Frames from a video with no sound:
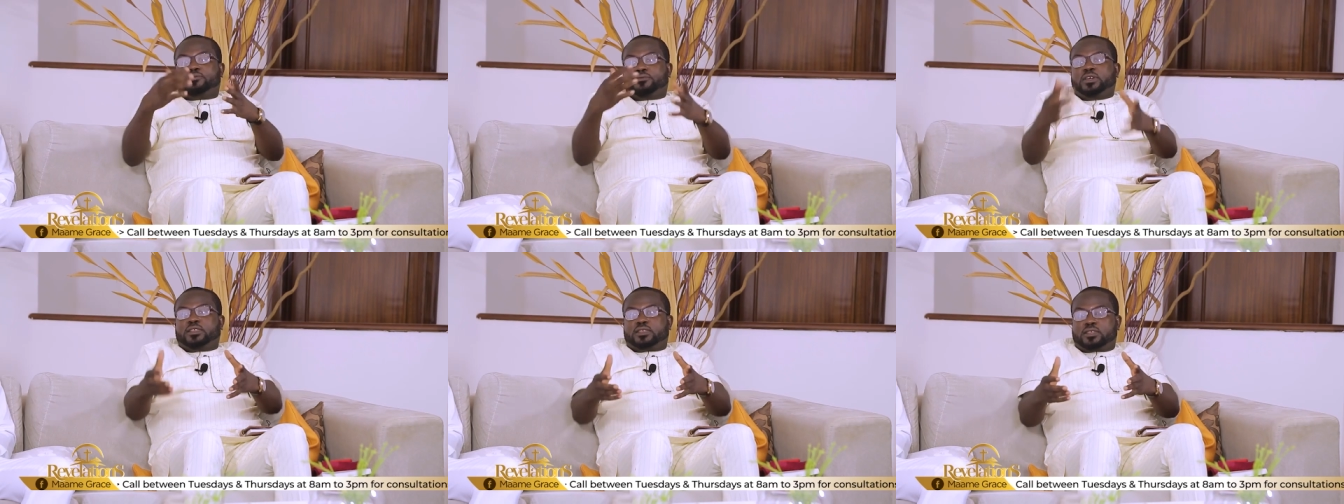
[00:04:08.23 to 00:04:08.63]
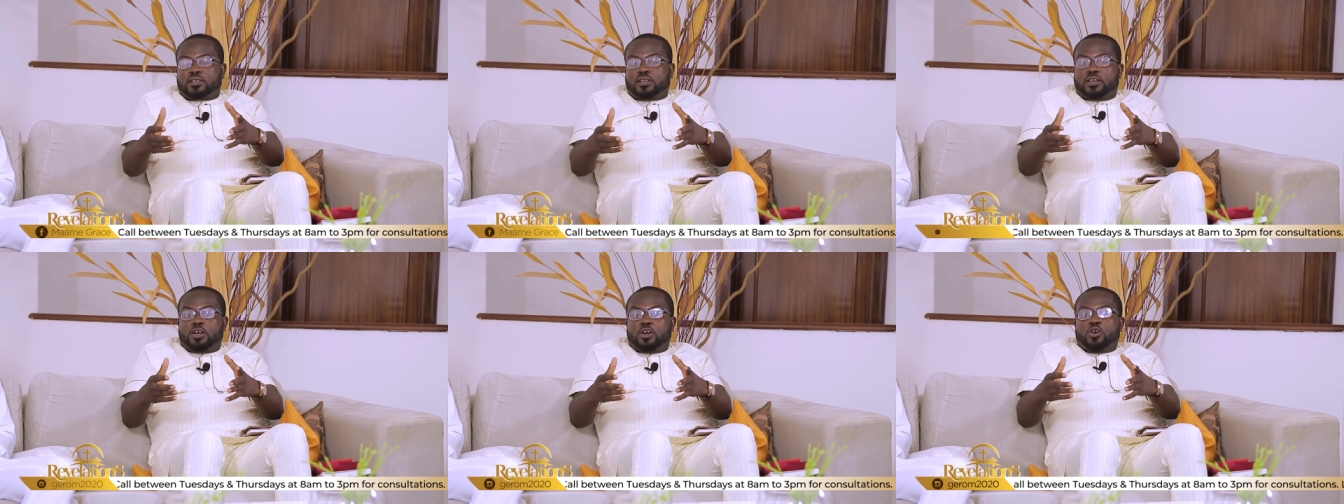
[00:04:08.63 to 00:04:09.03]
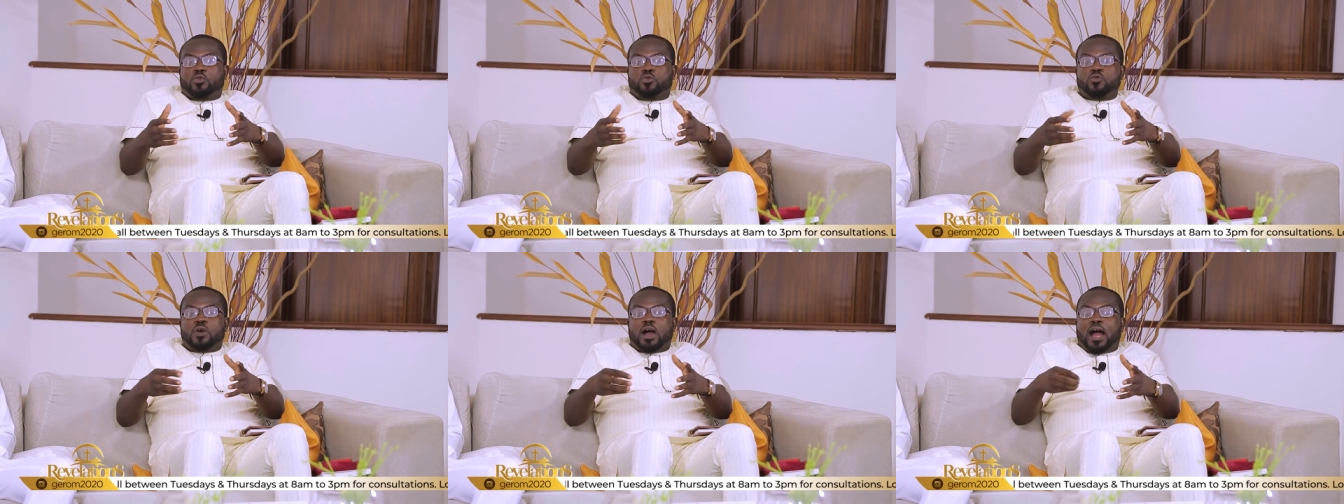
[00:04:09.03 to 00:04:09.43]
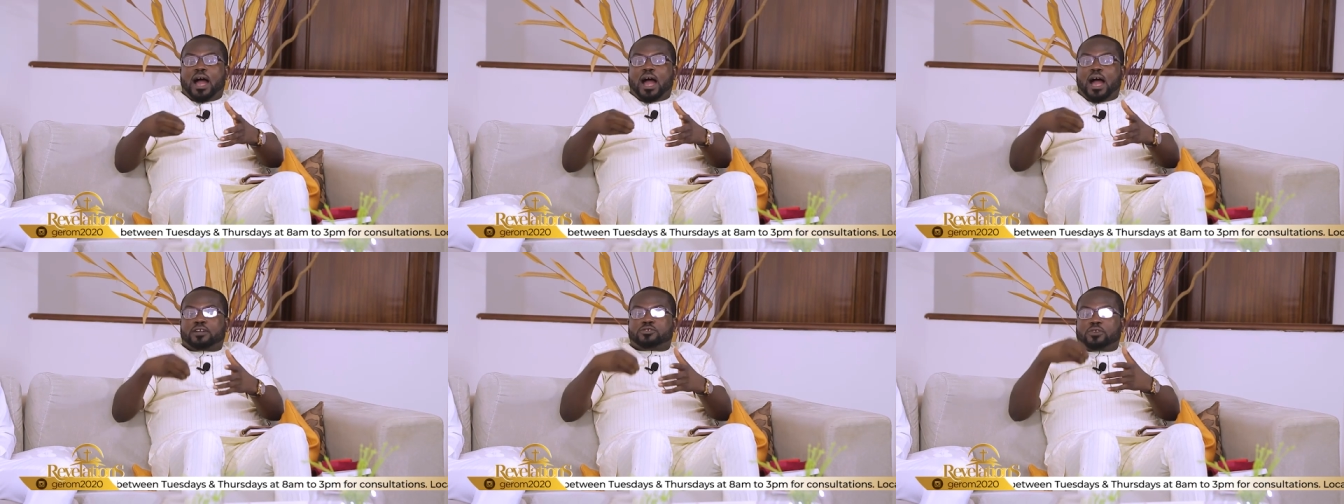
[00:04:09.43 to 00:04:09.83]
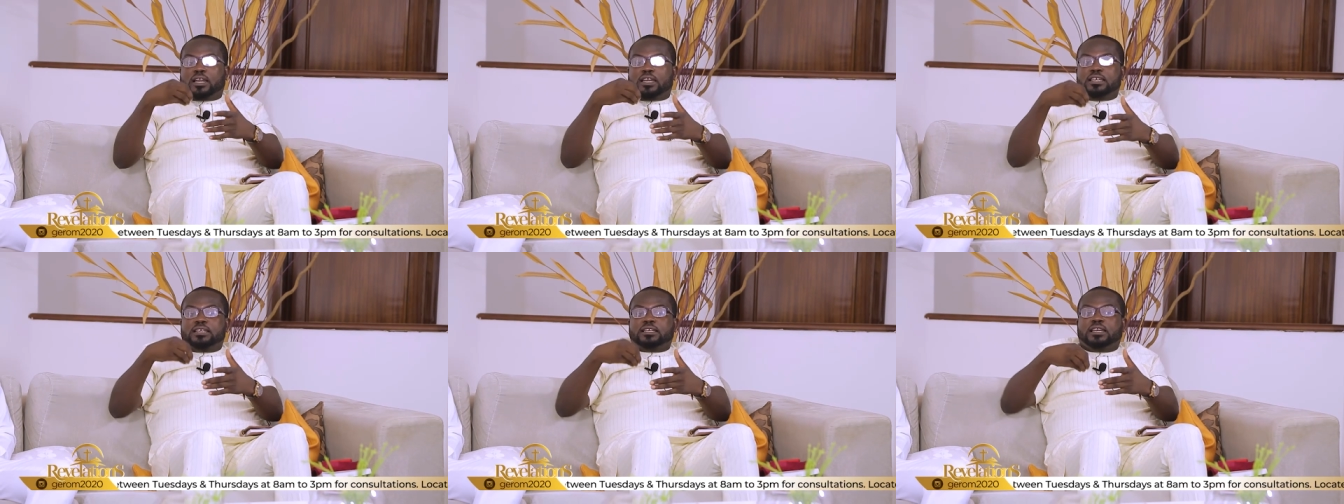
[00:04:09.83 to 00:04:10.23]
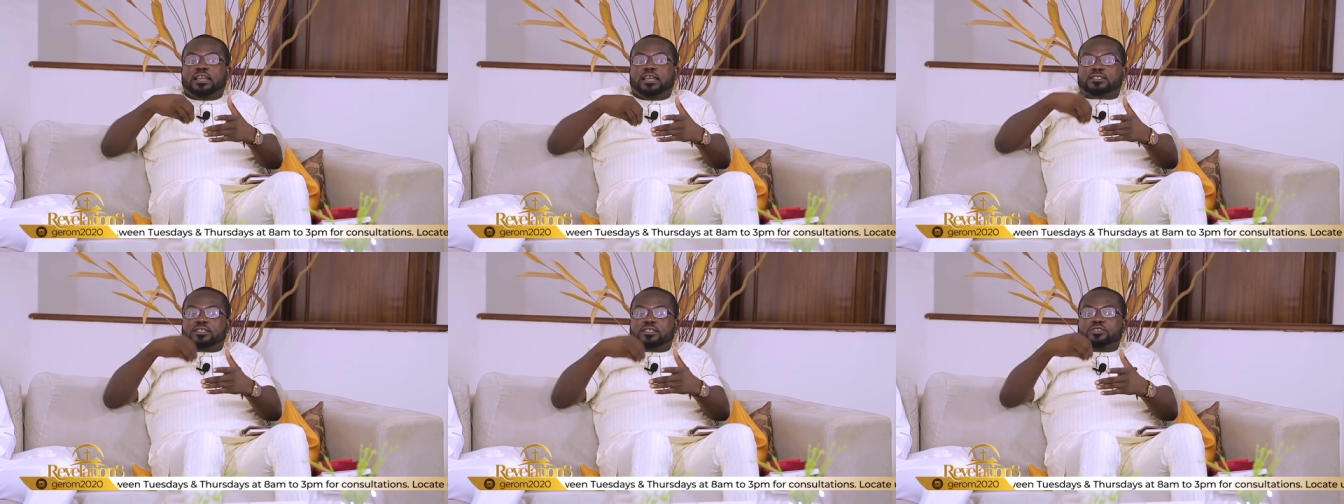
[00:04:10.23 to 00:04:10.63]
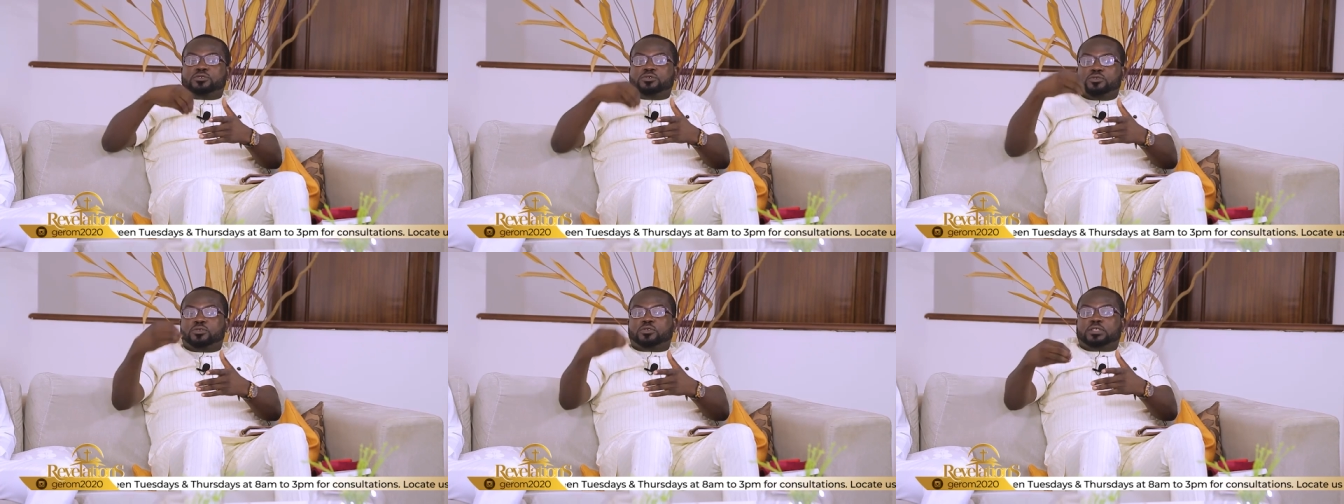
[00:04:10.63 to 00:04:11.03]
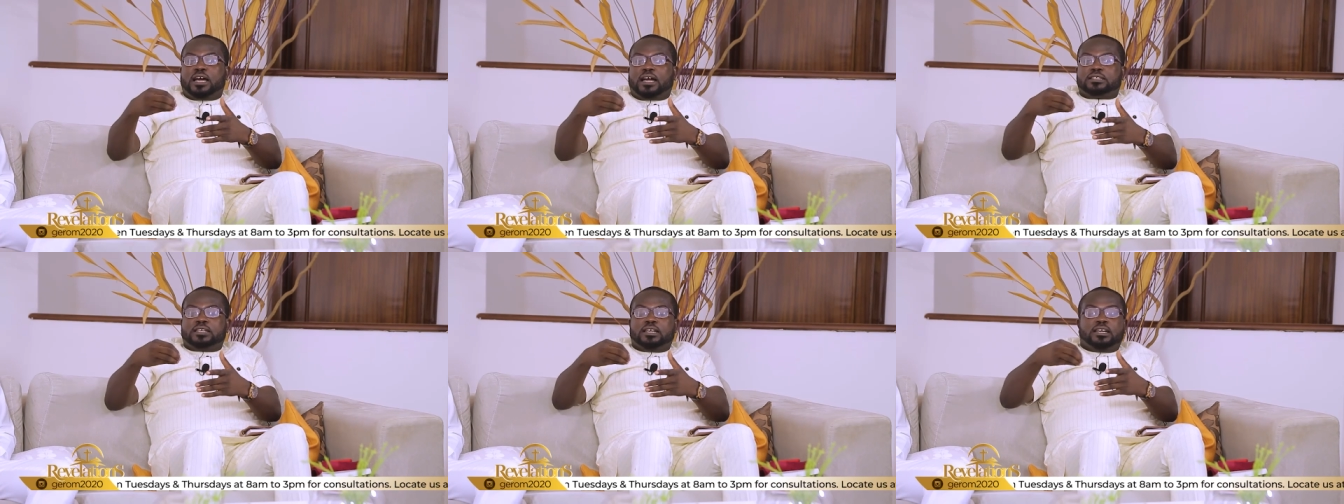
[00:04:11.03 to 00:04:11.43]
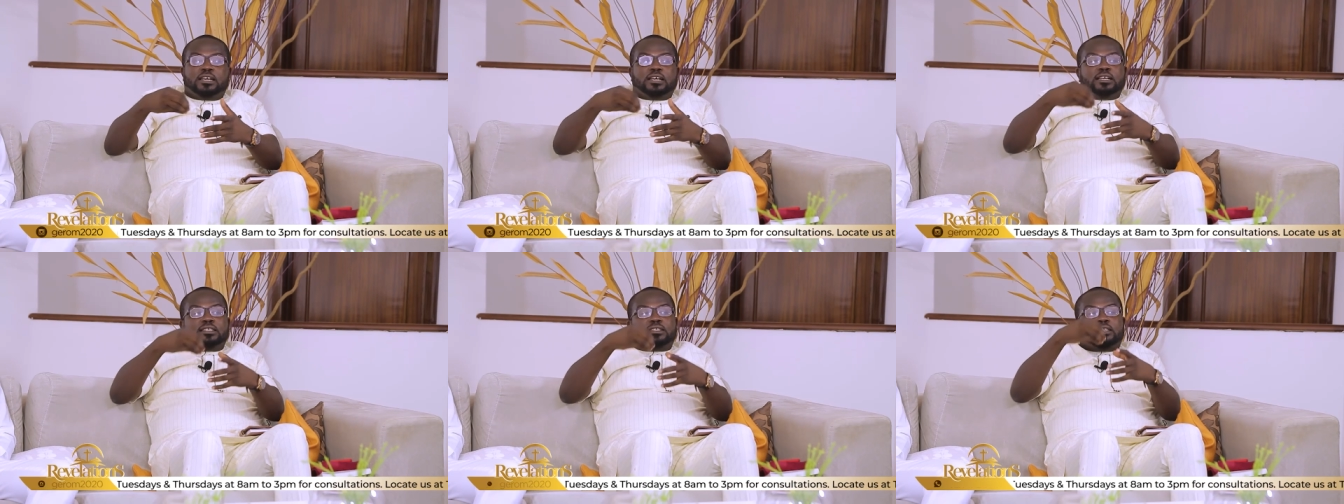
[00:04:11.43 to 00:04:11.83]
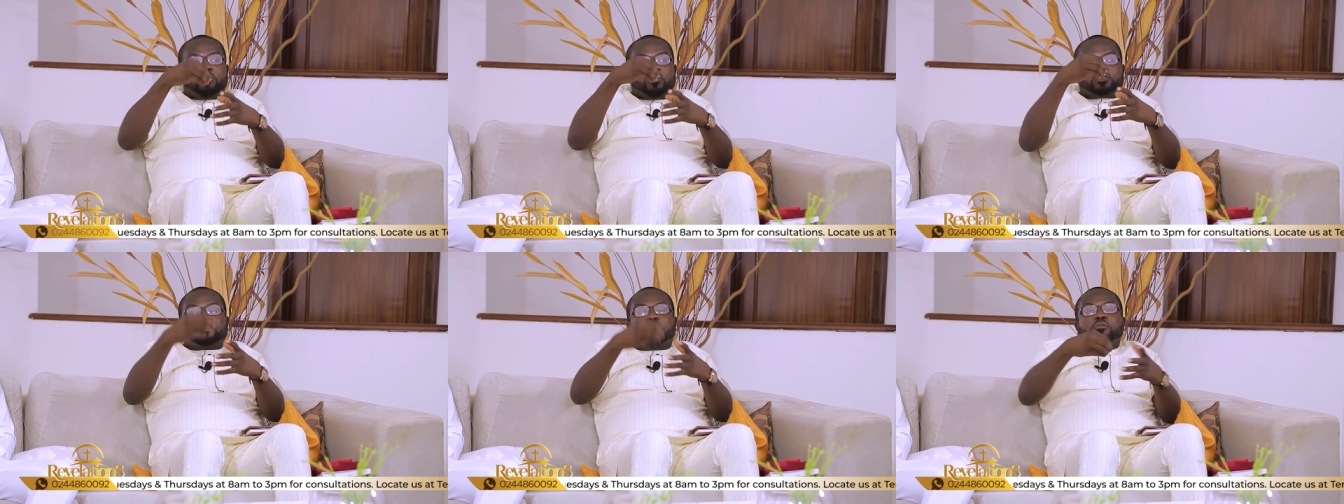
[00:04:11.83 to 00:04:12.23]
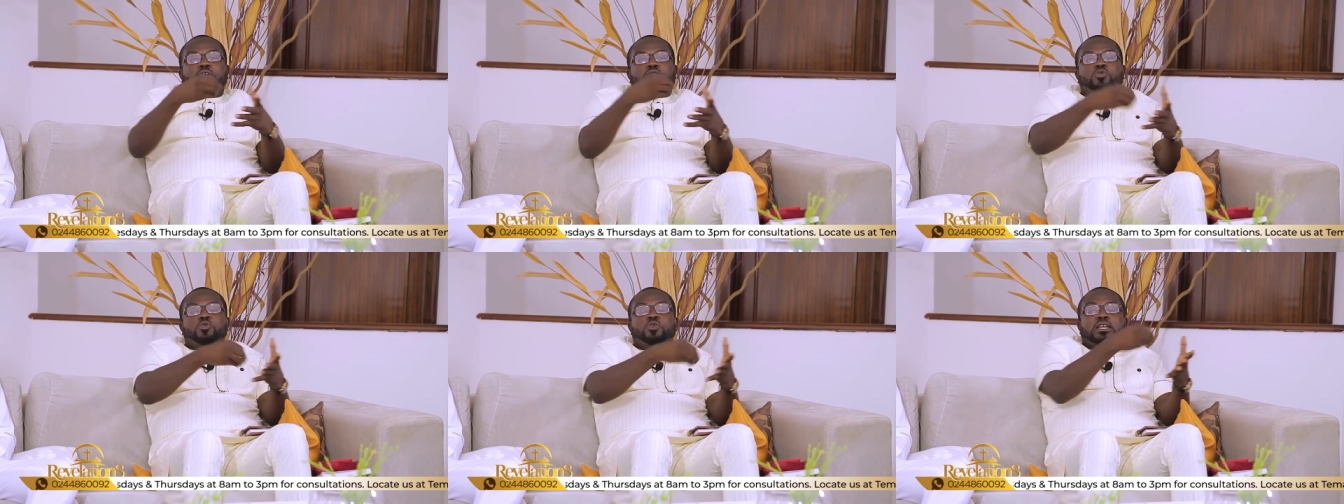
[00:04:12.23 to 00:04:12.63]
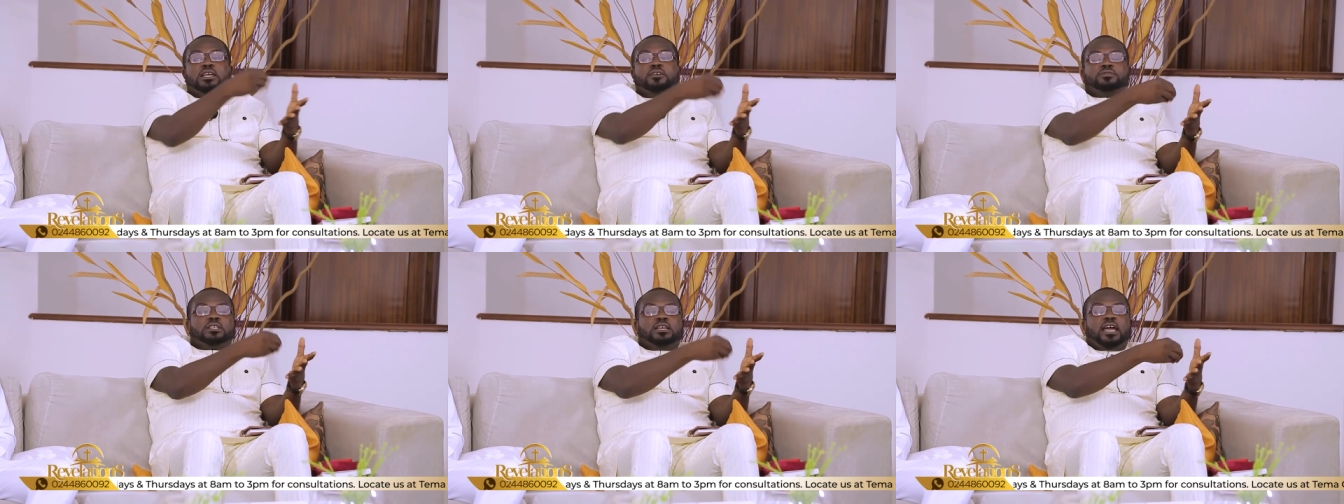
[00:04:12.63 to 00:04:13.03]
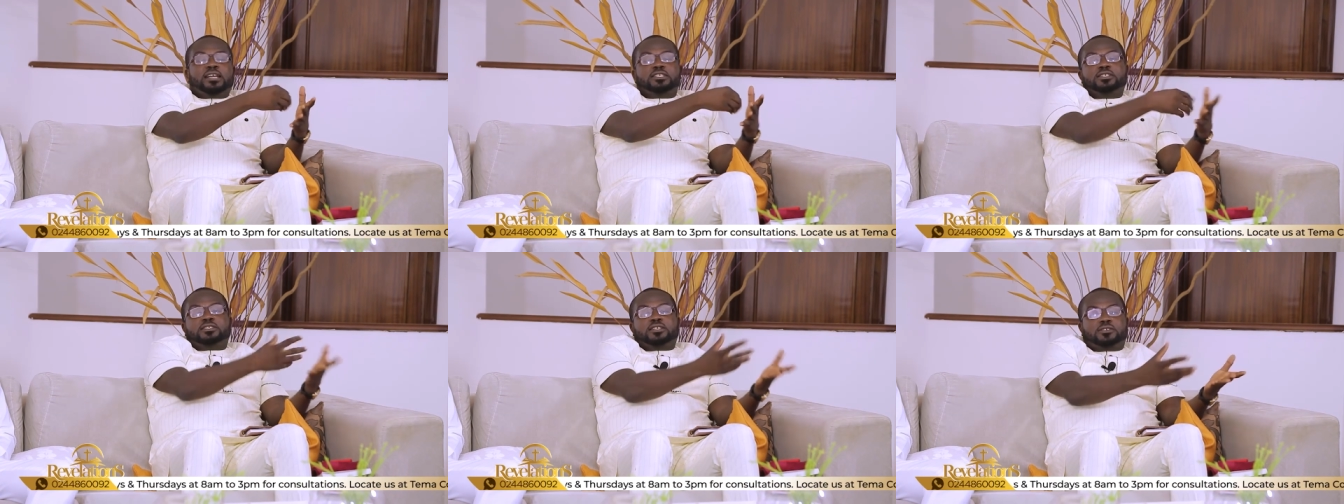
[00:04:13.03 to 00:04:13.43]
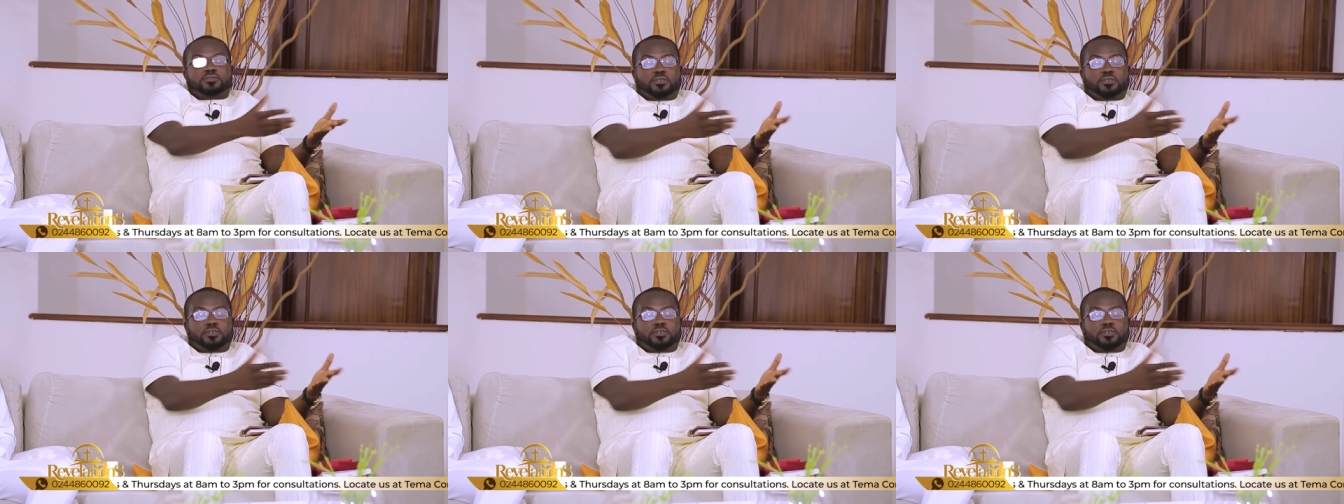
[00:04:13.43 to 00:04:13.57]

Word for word: faith, who are actually letting you know that there was somebody who lived like Jesus.